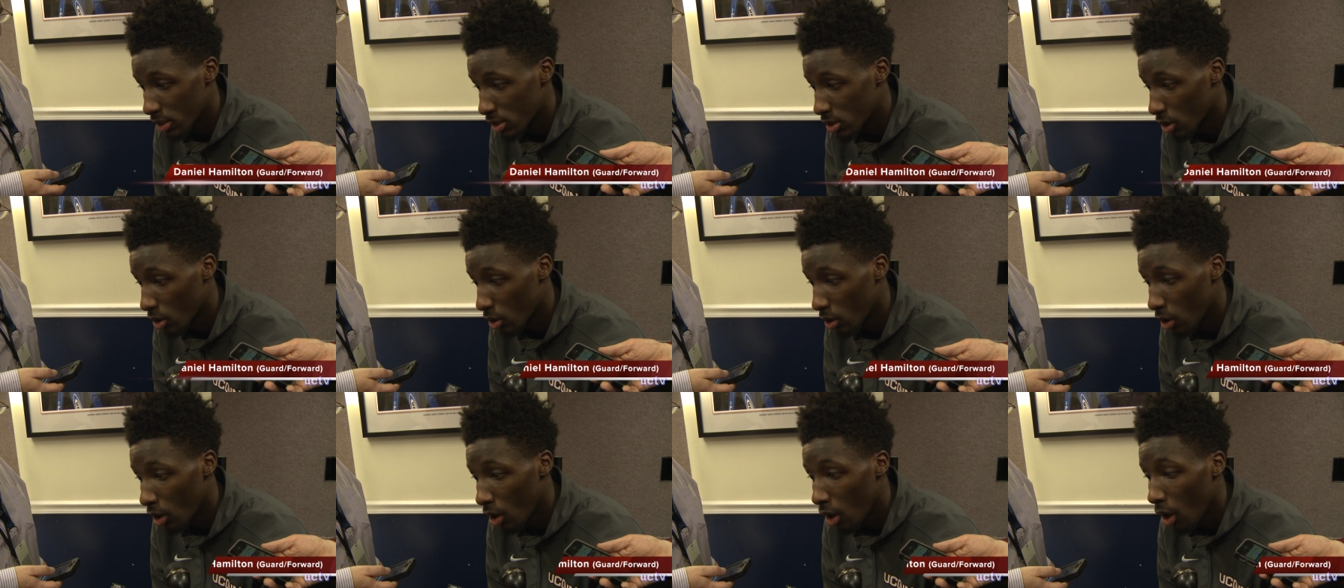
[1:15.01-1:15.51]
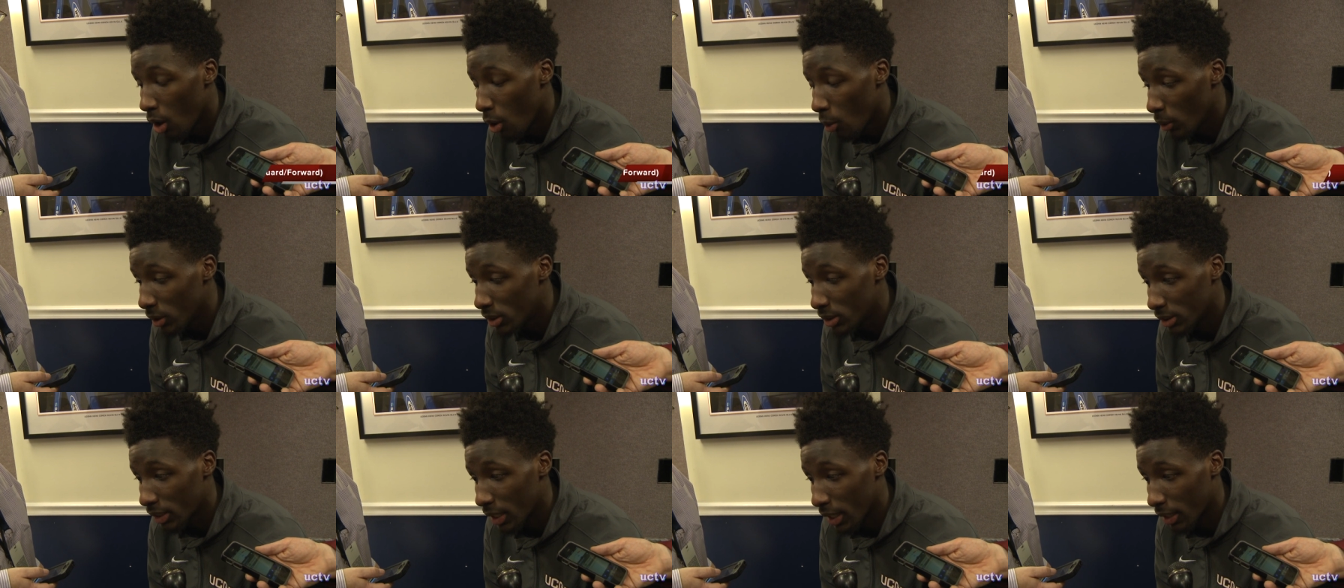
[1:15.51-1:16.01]
So we
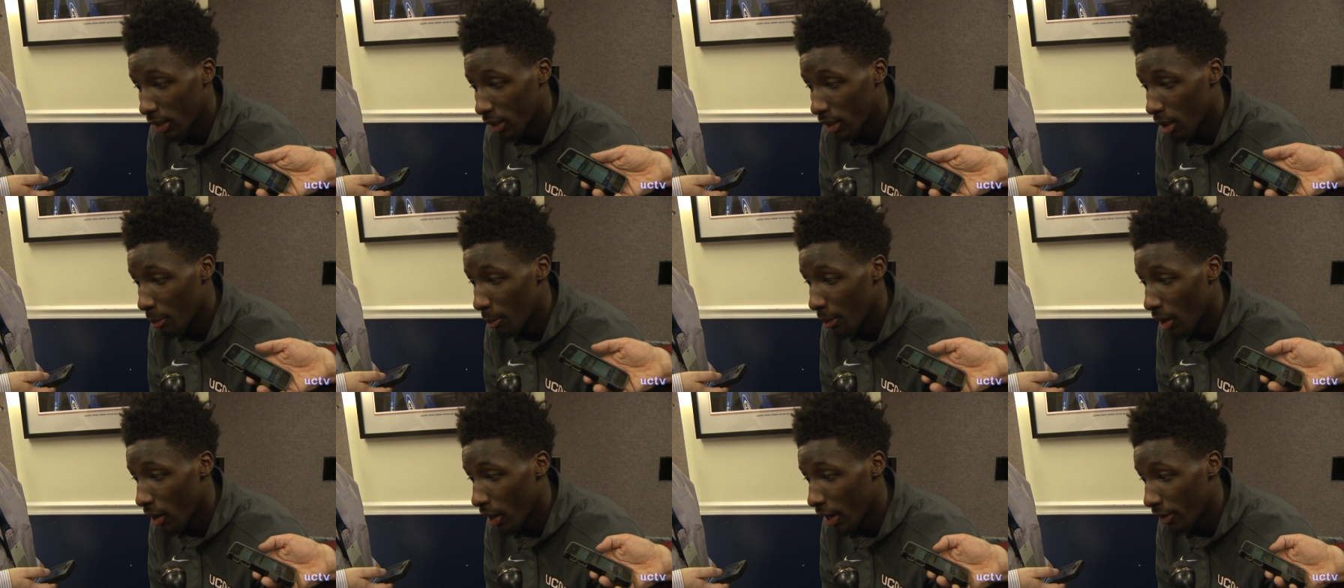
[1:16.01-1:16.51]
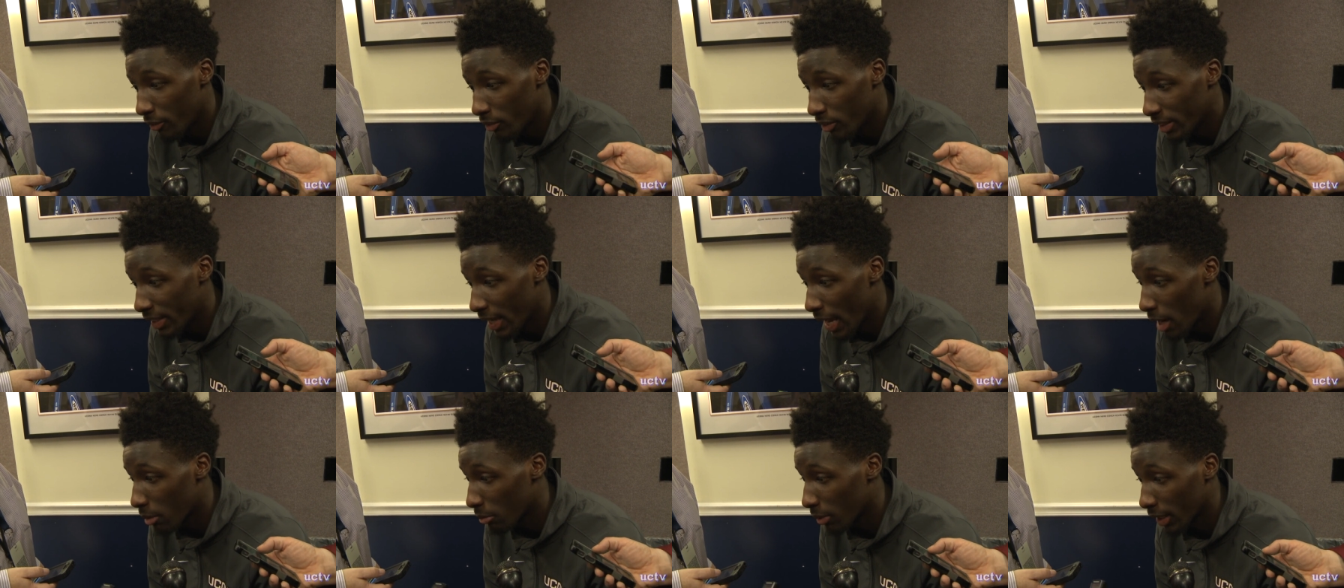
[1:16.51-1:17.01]
just got to come out every
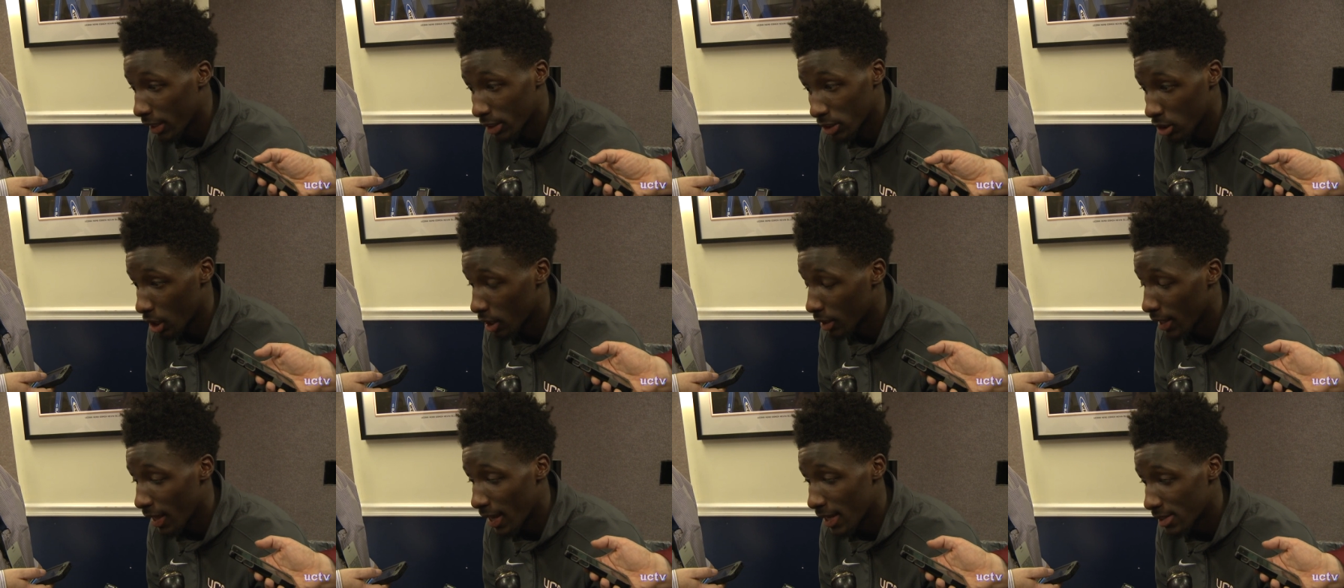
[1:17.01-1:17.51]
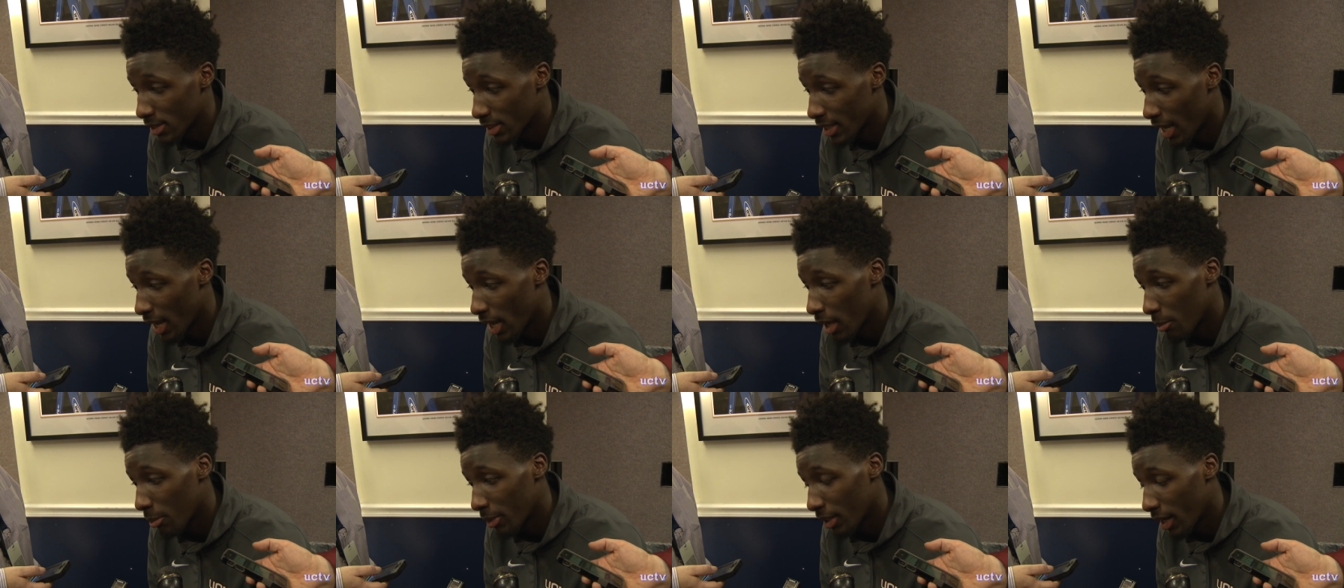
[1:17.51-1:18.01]
game like it's our last
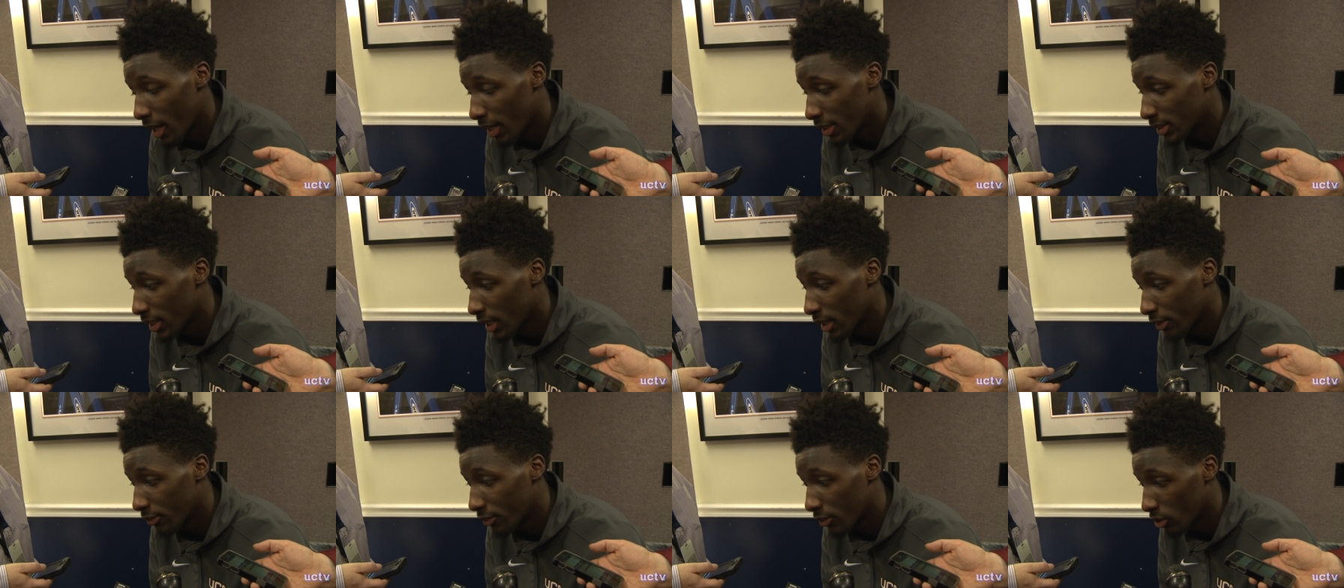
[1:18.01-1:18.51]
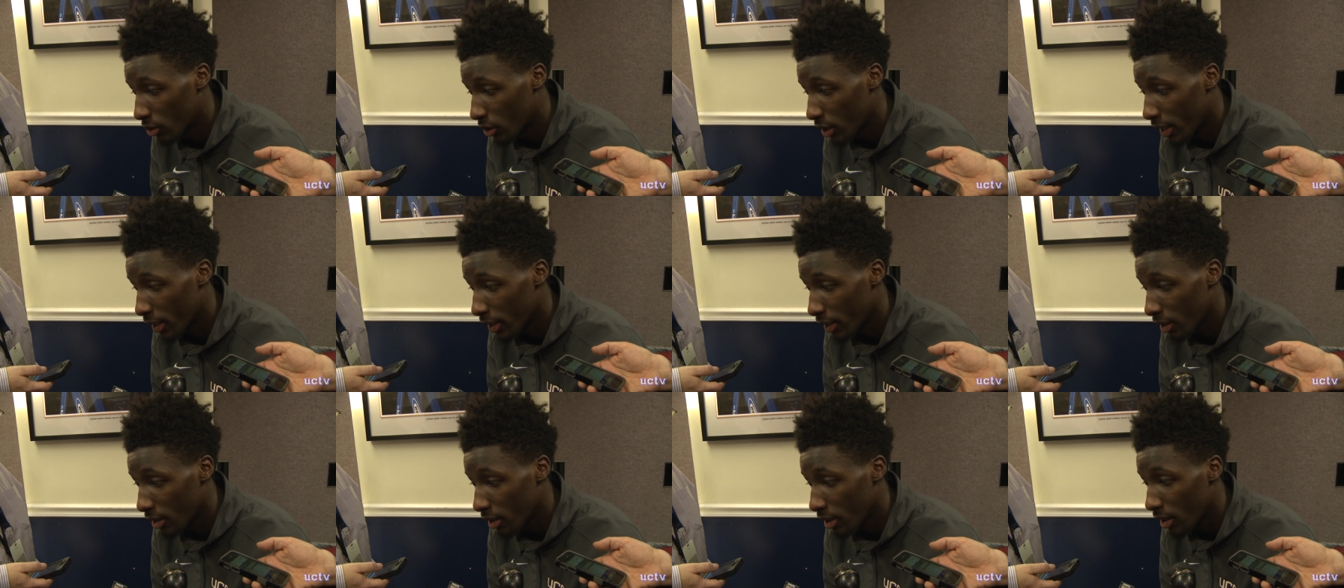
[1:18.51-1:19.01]
game and not take it for
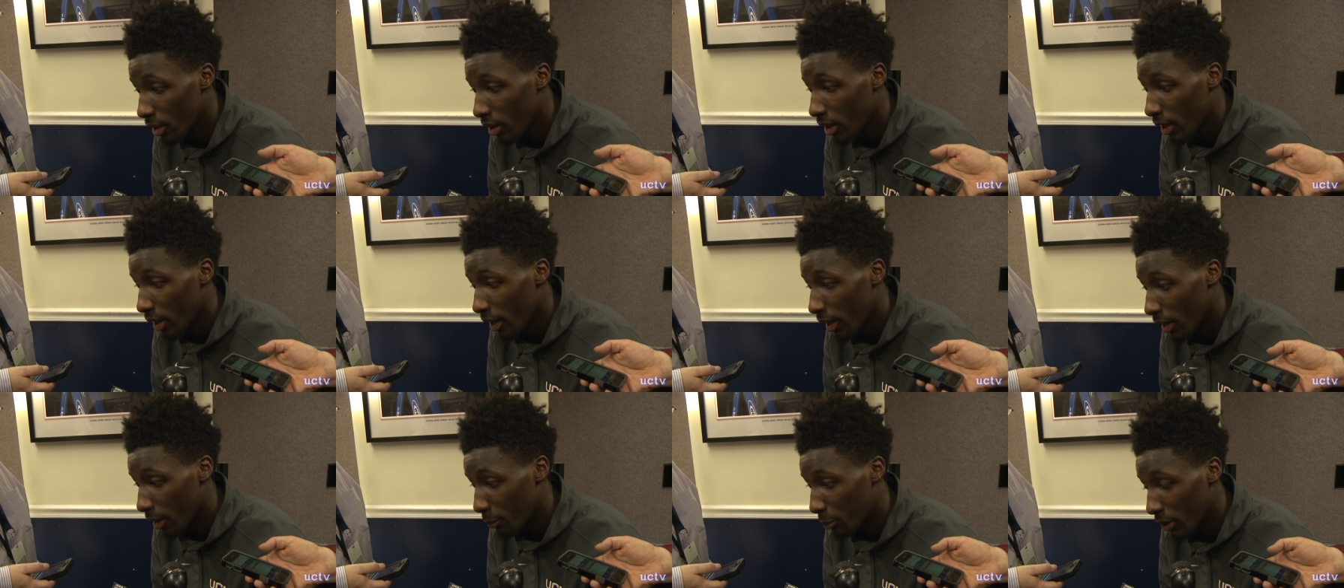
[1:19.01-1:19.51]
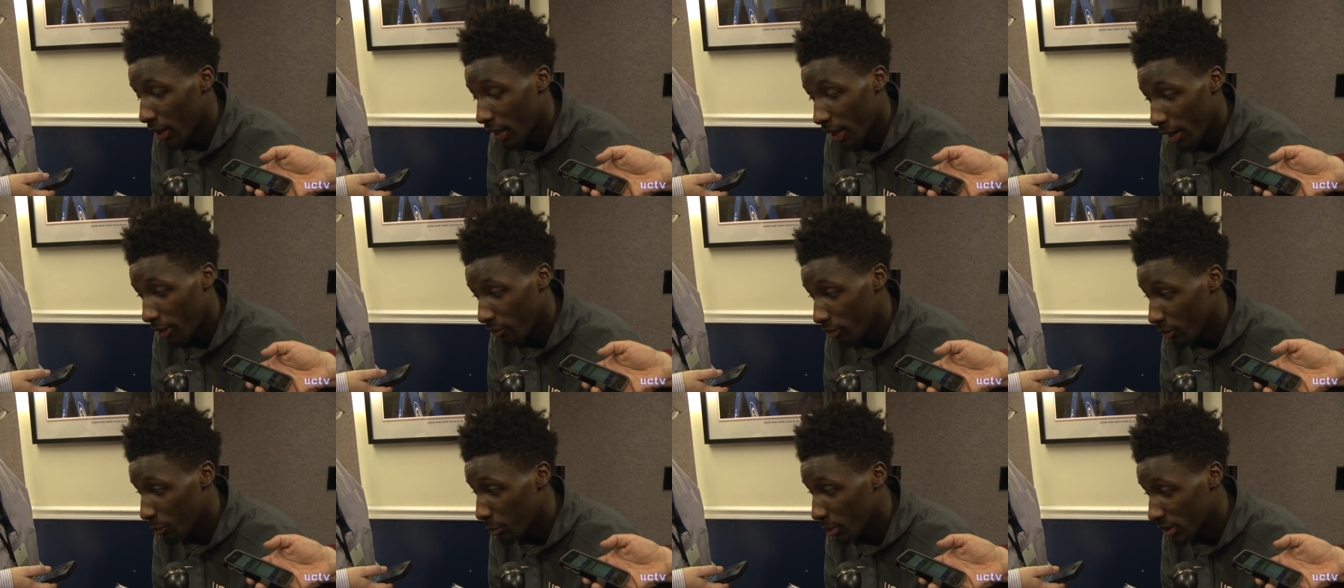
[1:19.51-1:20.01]
granted and play
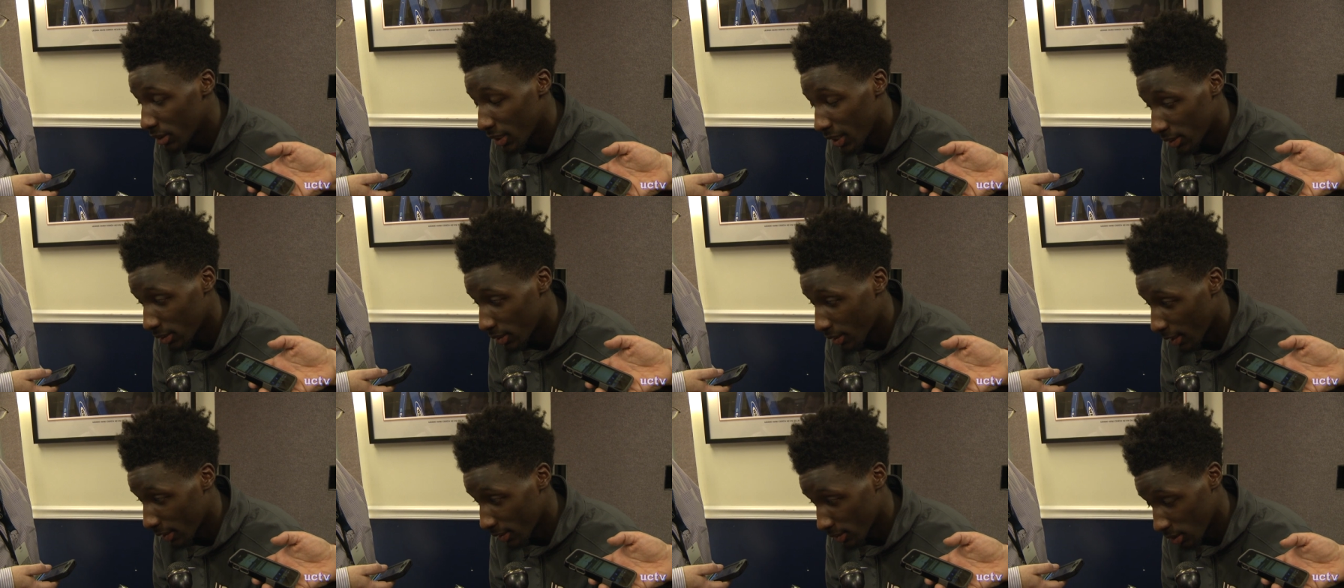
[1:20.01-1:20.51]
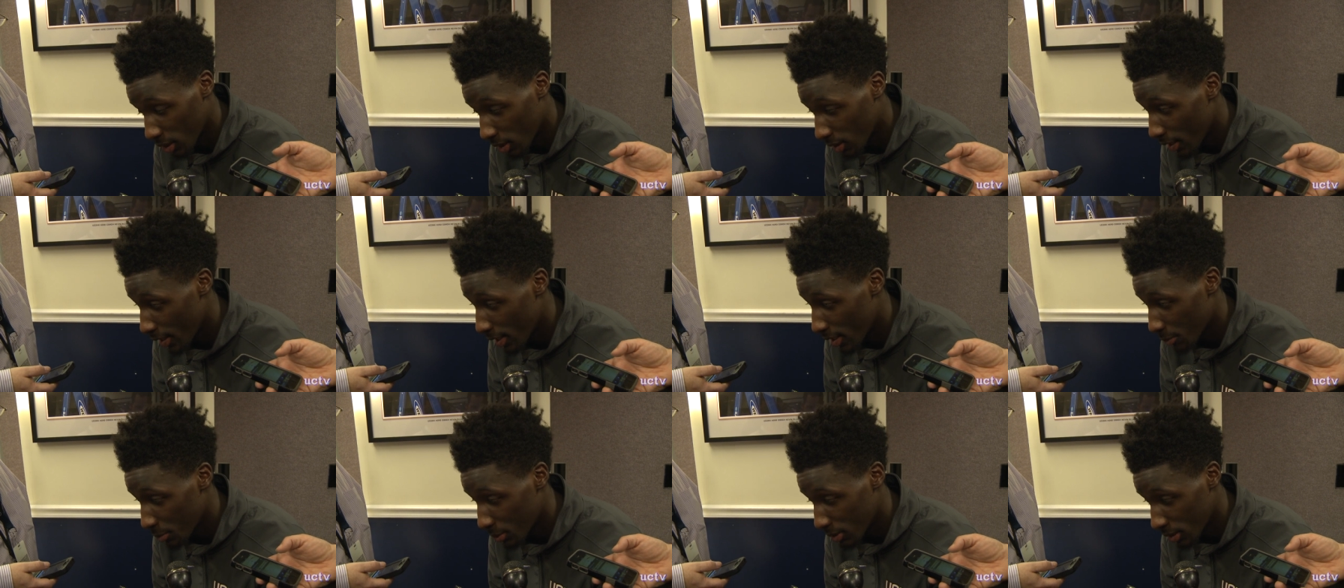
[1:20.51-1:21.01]
every possession like it's our
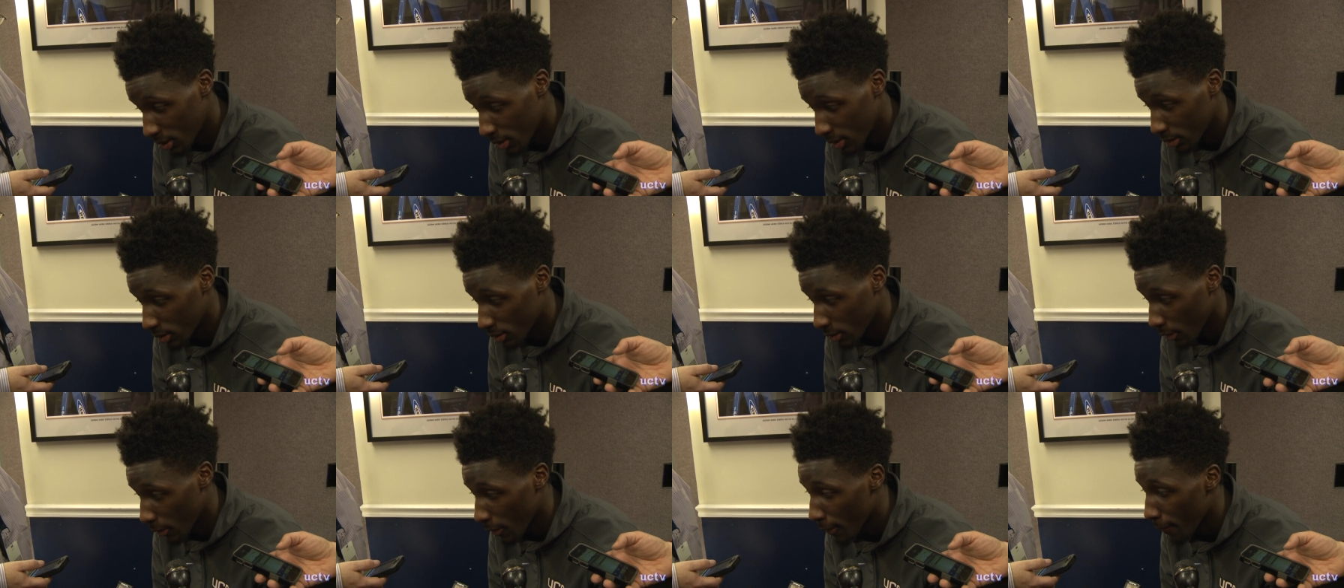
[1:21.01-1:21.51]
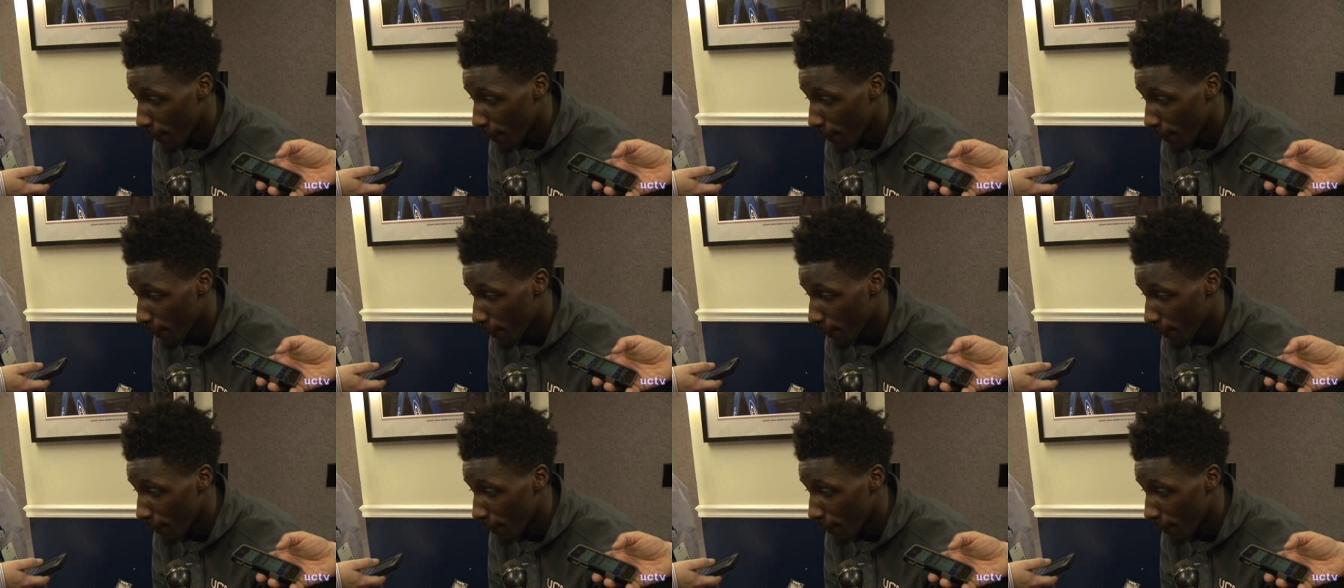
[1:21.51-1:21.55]
last possession.